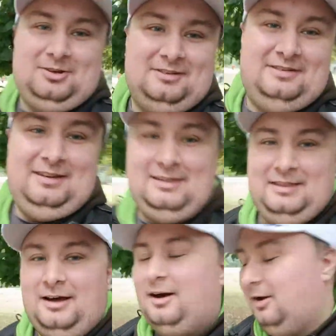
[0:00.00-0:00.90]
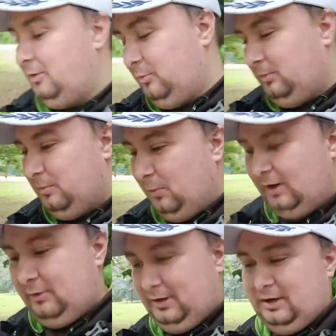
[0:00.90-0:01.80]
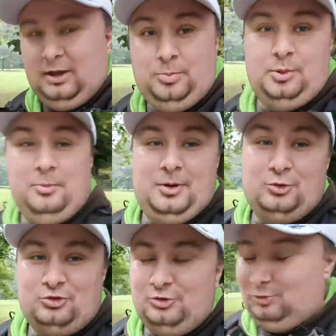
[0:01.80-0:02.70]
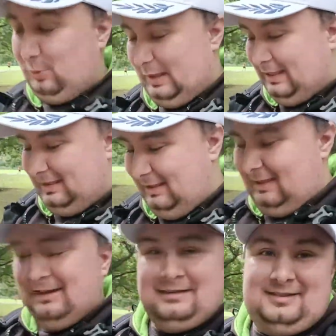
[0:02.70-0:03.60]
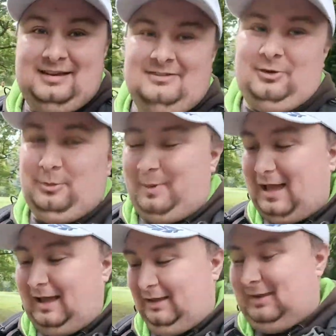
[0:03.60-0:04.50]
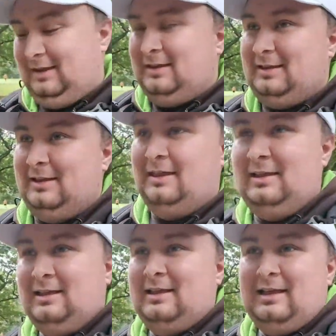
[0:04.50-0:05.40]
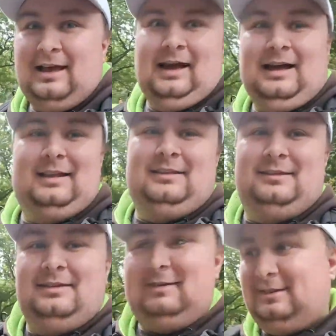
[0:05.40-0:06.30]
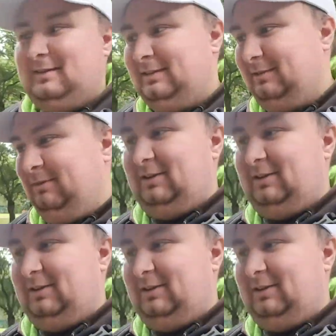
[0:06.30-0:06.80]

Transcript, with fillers: you can see that I'm wearing a promotional TikTok bag. And the